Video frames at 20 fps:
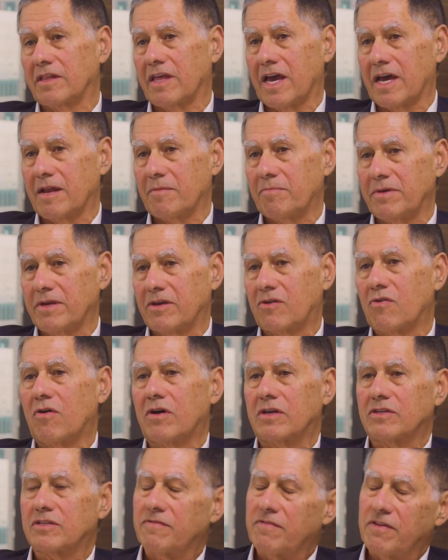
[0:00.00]
that
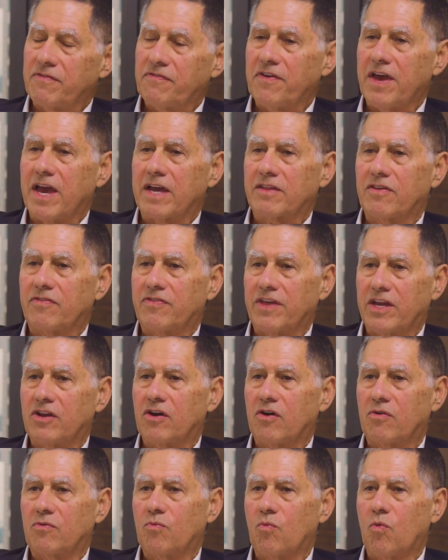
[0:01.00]
because of the fact that they
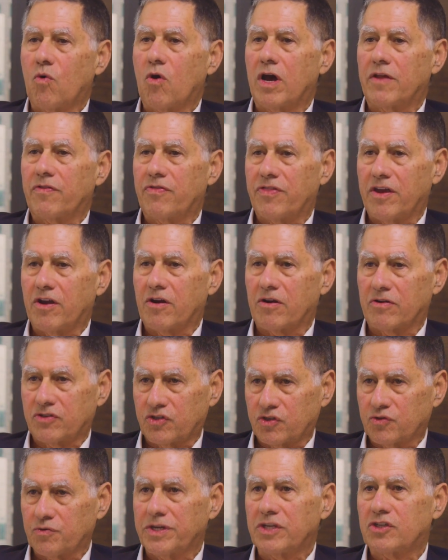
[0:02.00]
don't want their
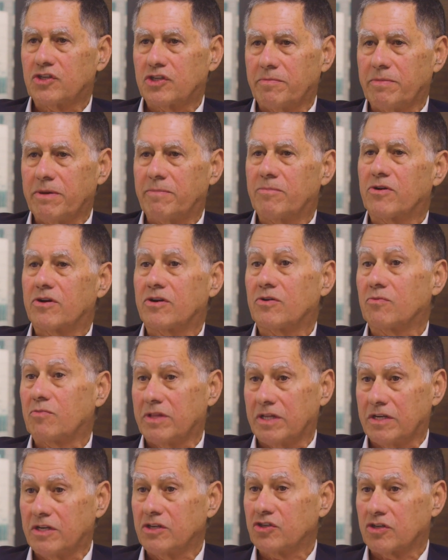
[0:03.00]
streets to be burdened with
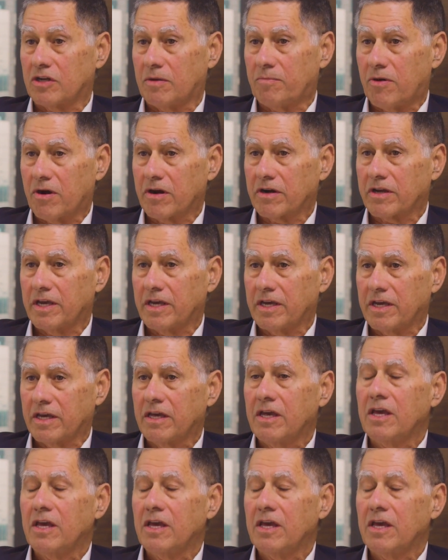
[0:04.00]
additional parking.